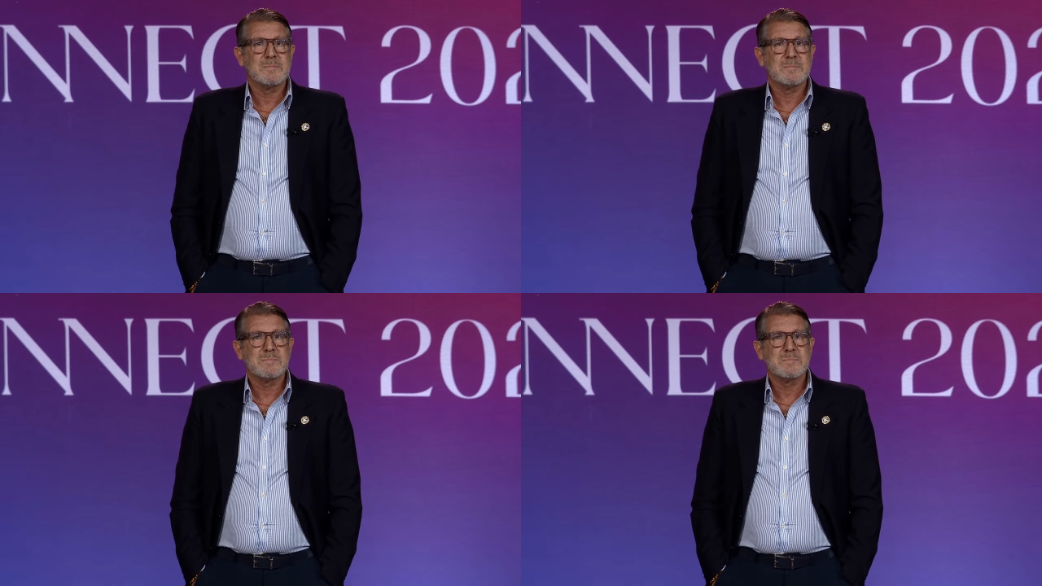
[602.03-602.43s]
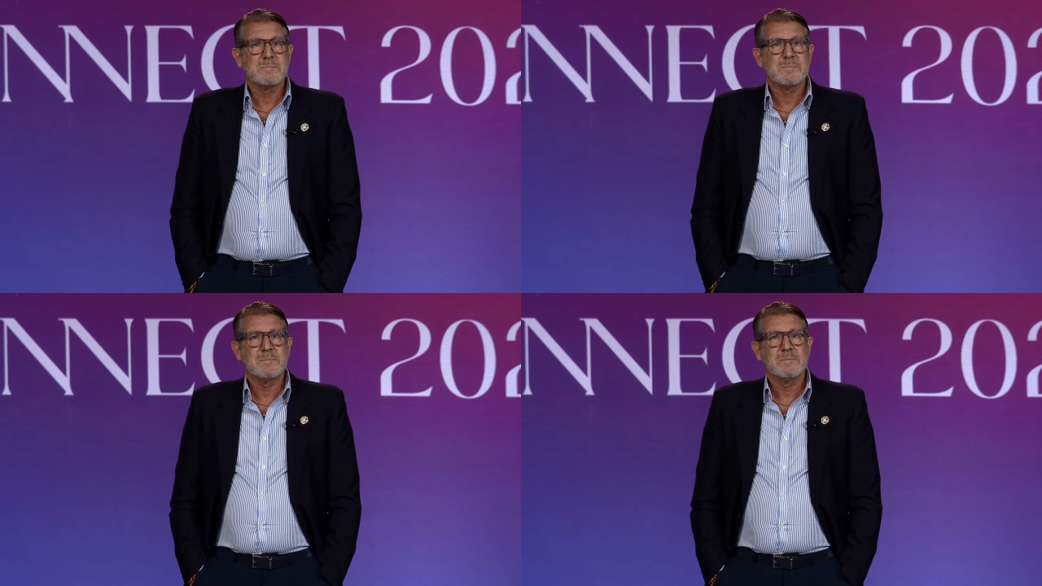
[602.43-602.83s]

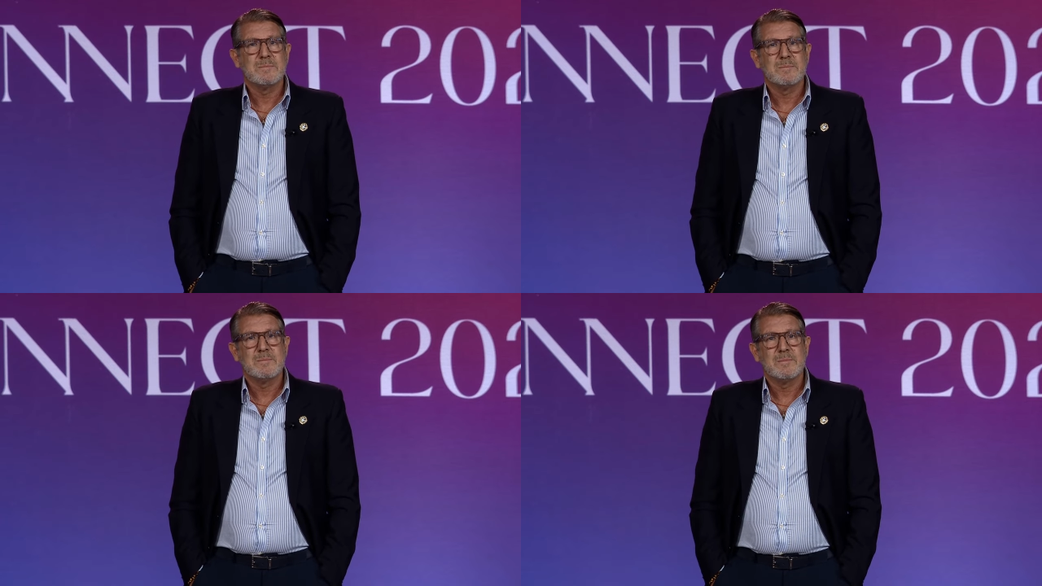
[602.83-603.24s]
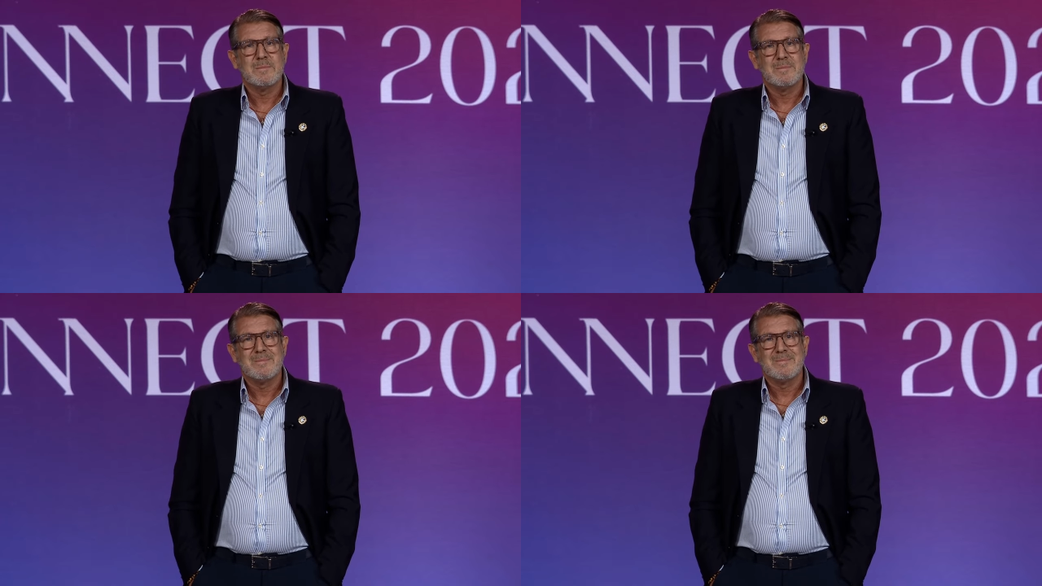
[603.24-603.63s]

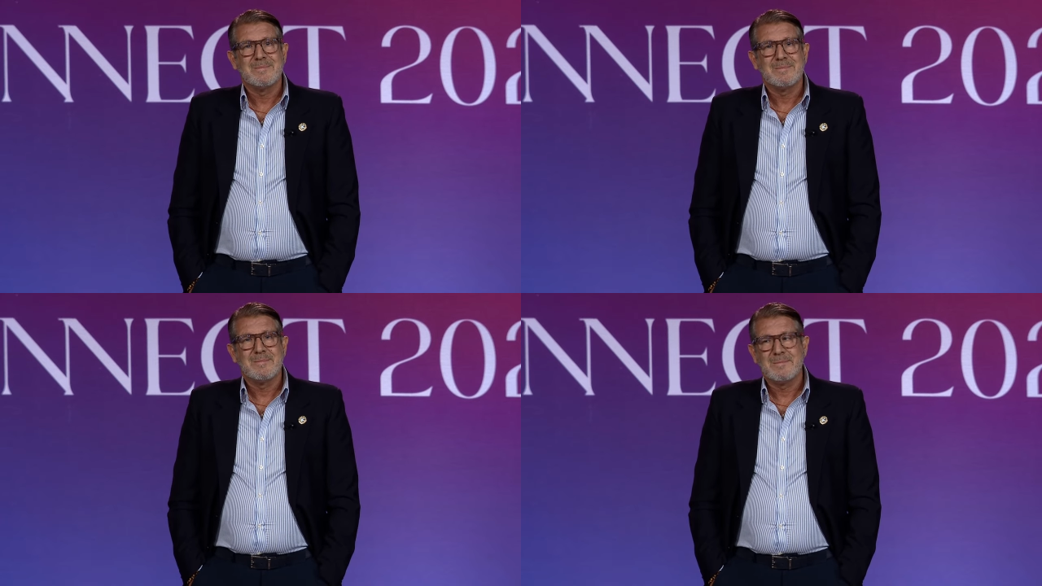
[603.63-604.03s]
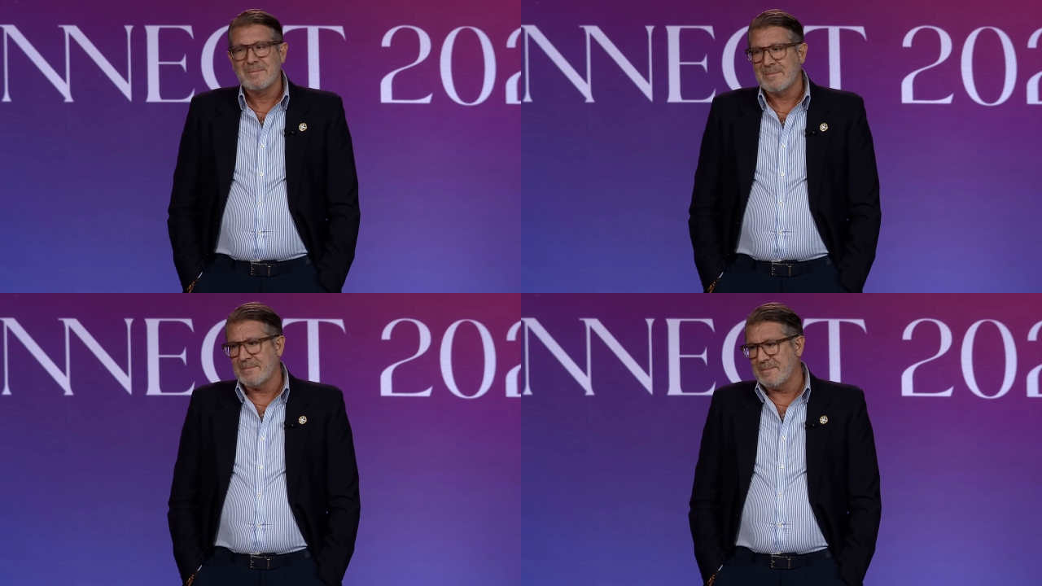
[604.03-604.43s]

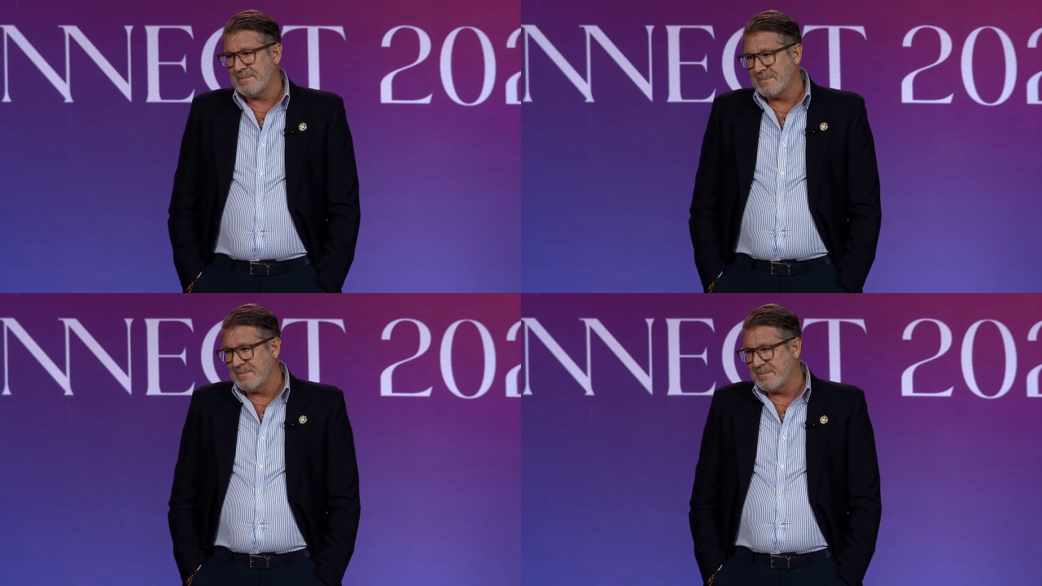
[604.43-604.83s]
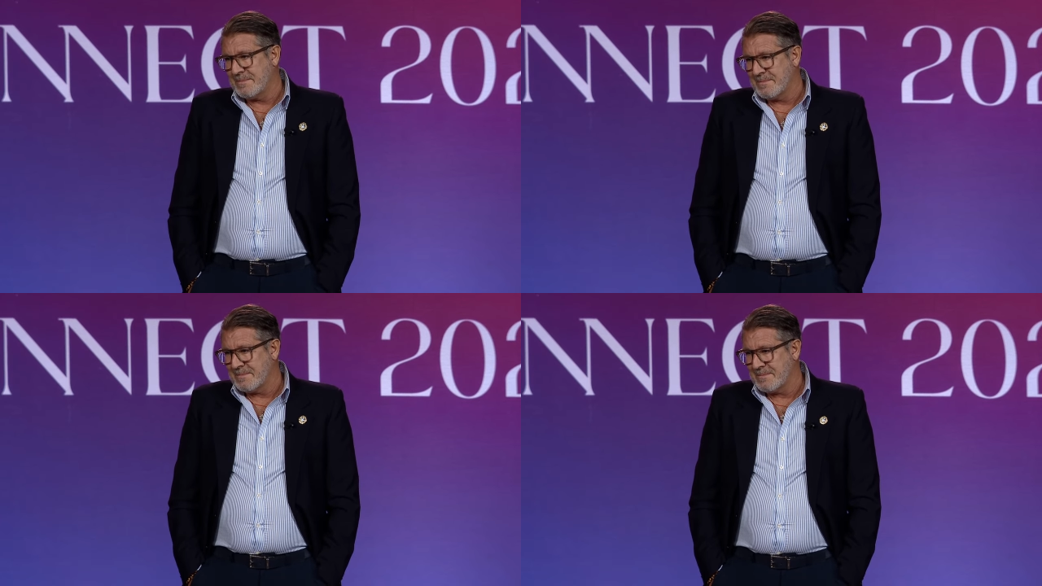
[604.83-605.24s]

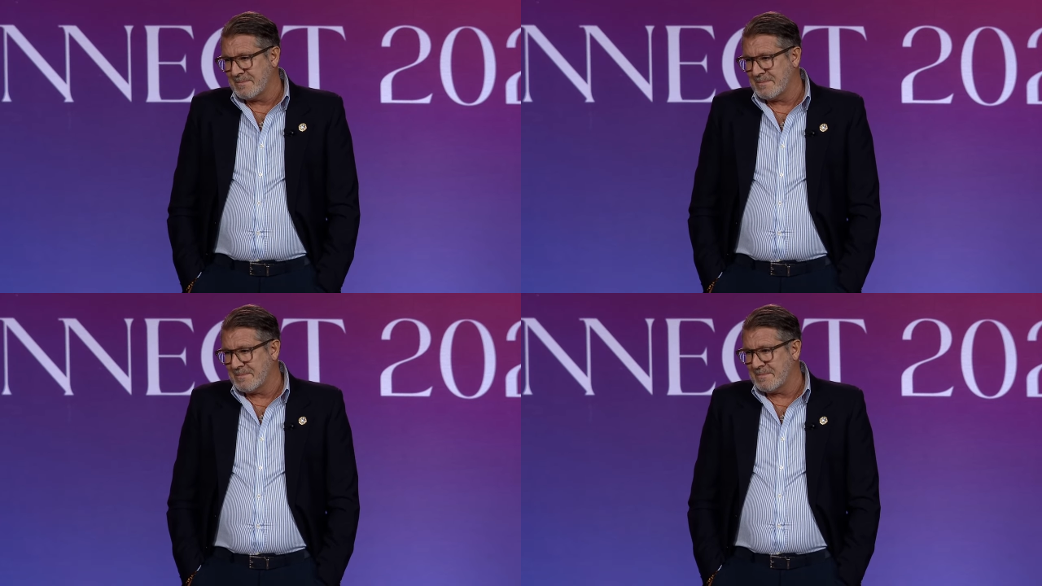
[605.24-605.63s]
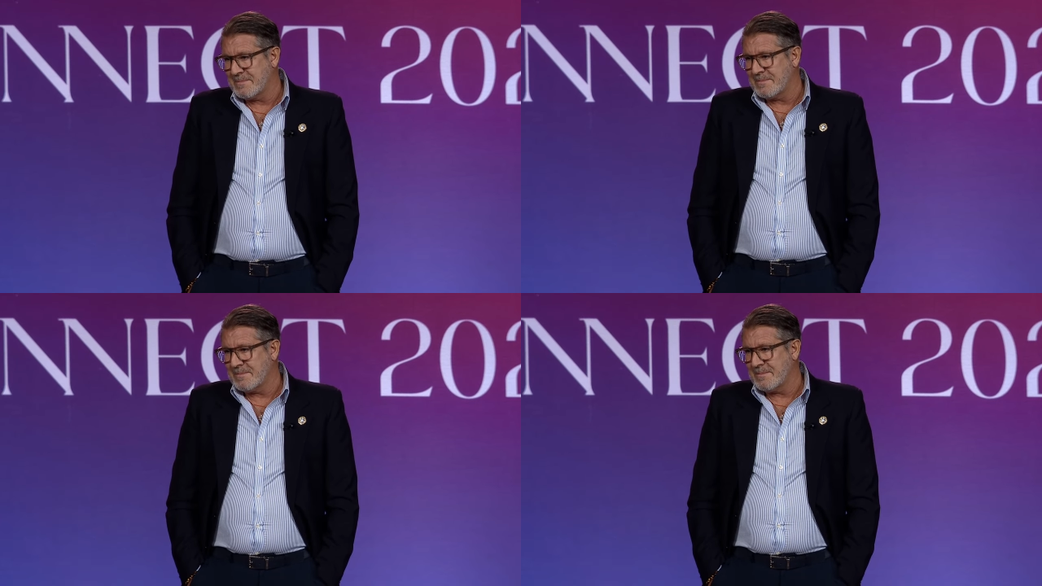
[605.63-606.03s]

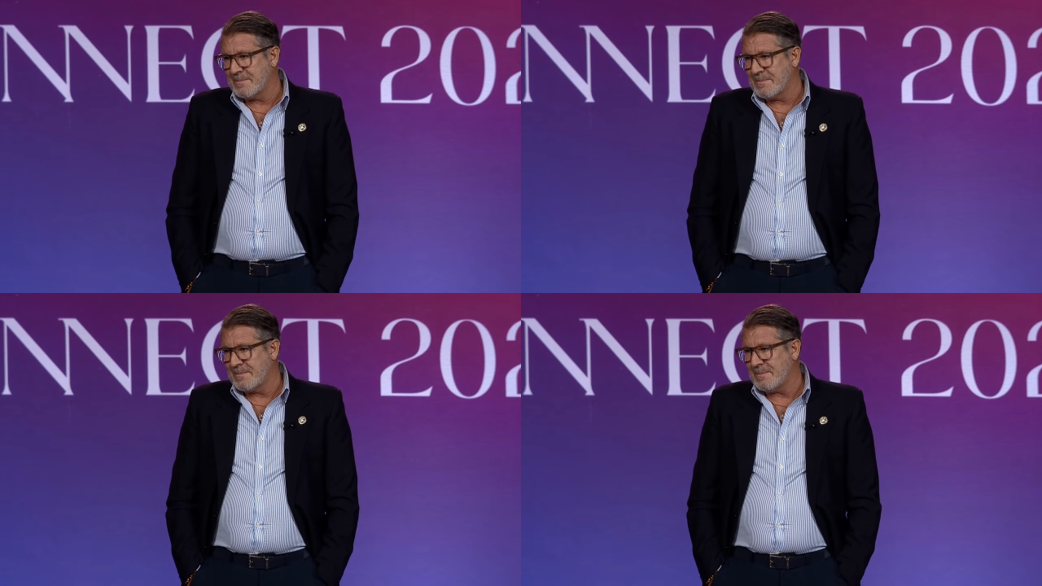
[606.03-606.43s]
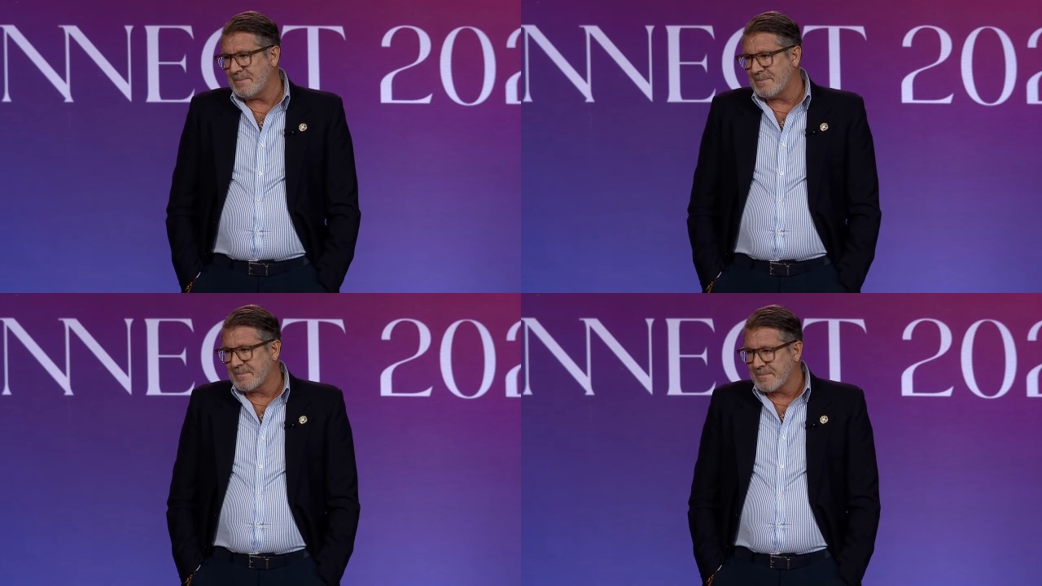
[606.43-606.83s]

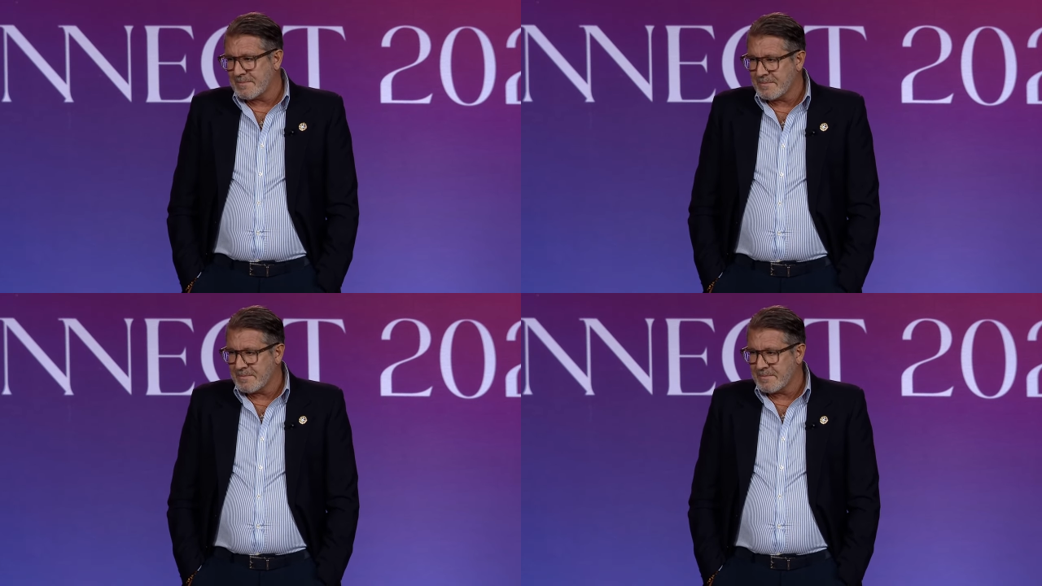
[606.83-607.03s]
No one is speaking in this clip.